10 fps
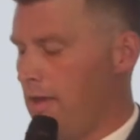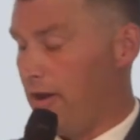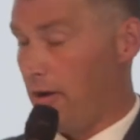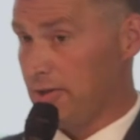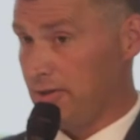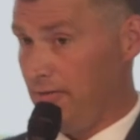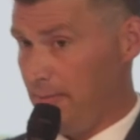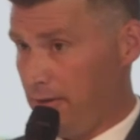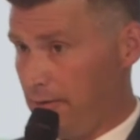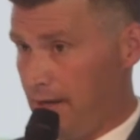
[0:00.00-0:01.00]
that also have
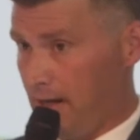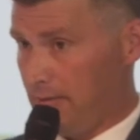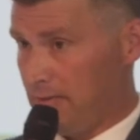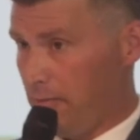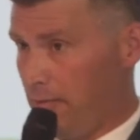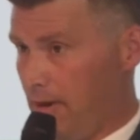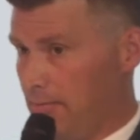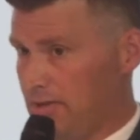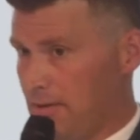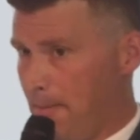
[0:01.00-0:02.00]
medical cannabis
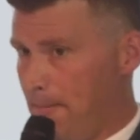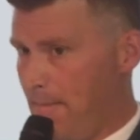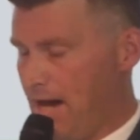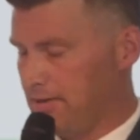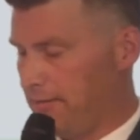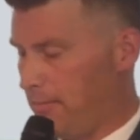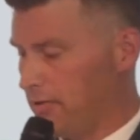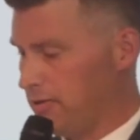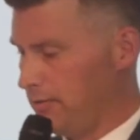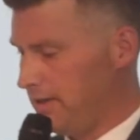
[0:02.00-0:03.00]
programs, massive
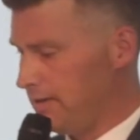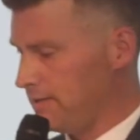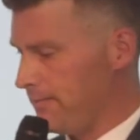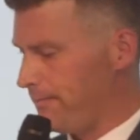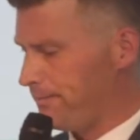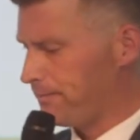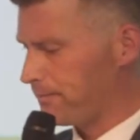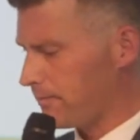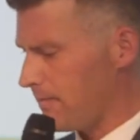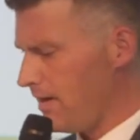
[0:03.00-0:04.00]
opportunities.
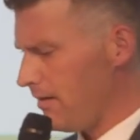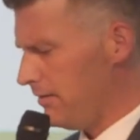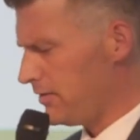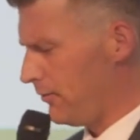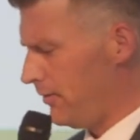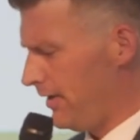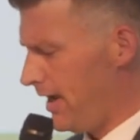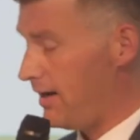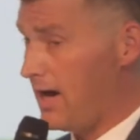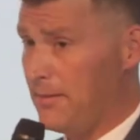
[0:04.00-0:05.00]
Screw all
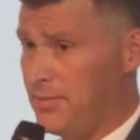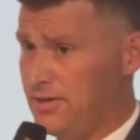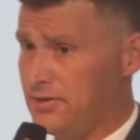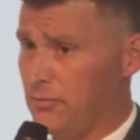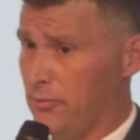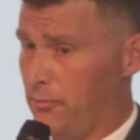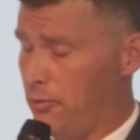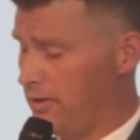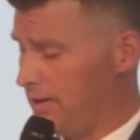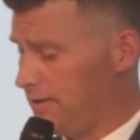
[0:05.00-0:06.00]
that. IP is super
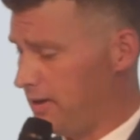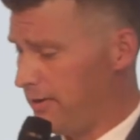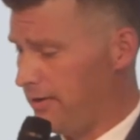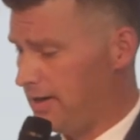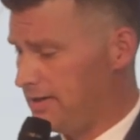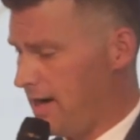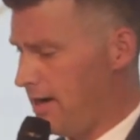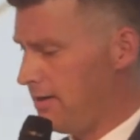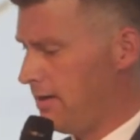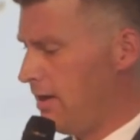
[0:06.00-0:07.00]
important. I talked about that a
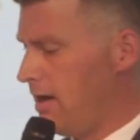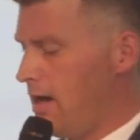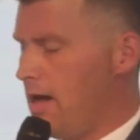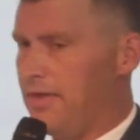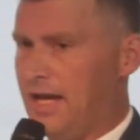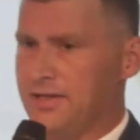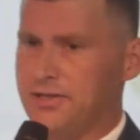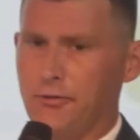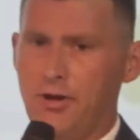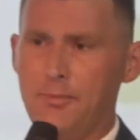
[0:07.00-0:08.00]
tad. The
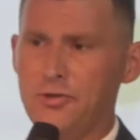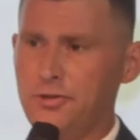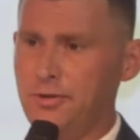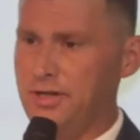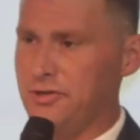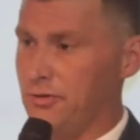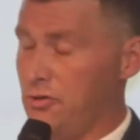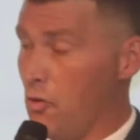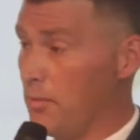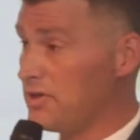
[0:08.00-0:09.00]
ancillary opportunities are
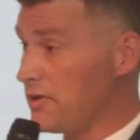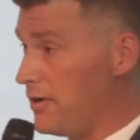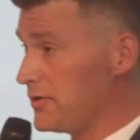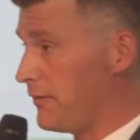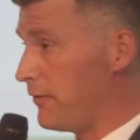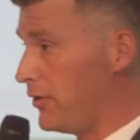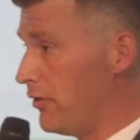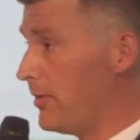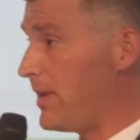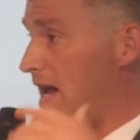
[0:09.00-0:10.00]
enormous also for
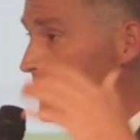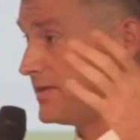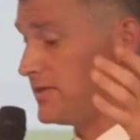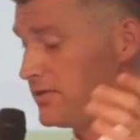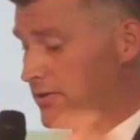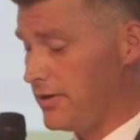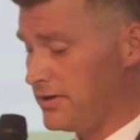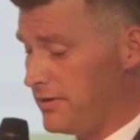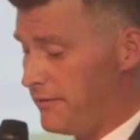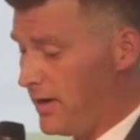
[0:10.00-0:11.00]
Europe as this is
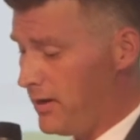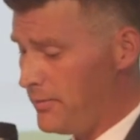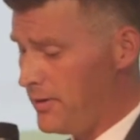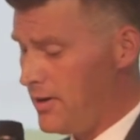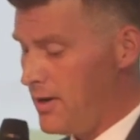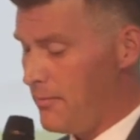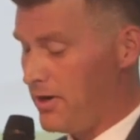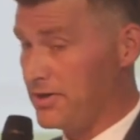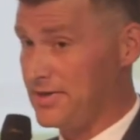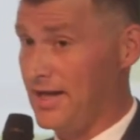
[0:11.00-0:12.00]
starting to develop,
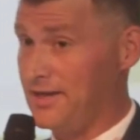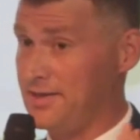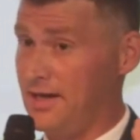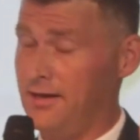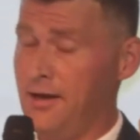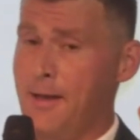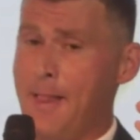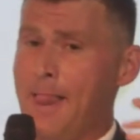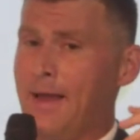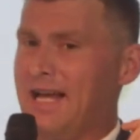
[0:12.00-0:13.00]
because like I said,
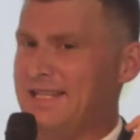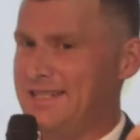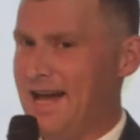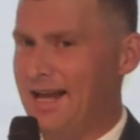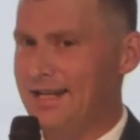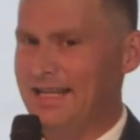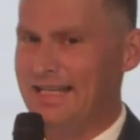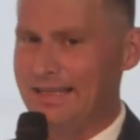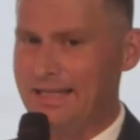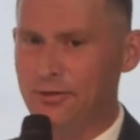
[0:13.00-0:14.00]
it's not
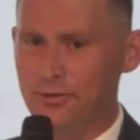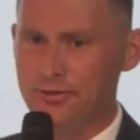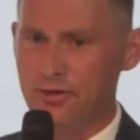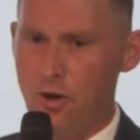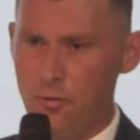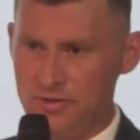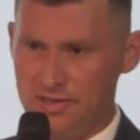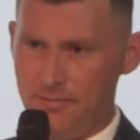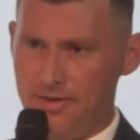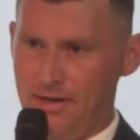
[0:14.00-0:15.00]
illegal to own
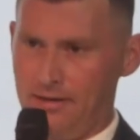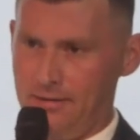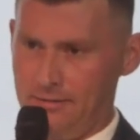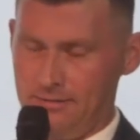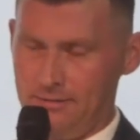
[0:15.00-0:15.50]
something,